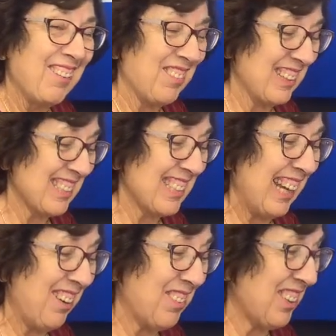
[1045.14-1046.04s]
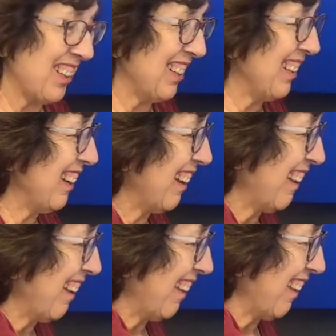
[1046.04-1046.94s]
what's that word?
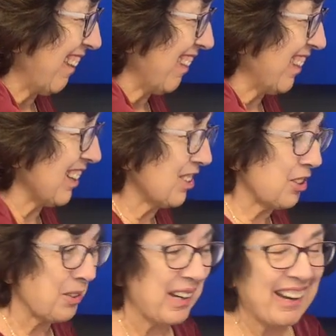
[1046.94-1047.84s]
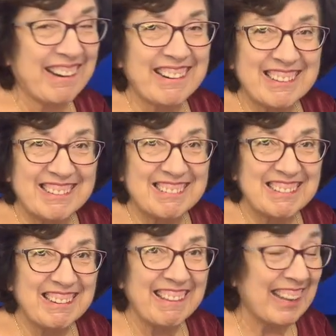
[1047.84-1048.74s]
The track.
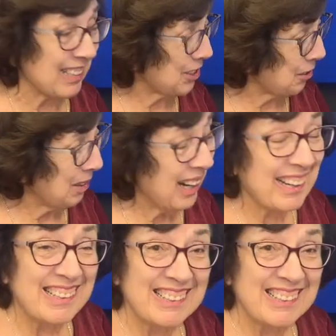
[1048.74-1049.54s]
That's right.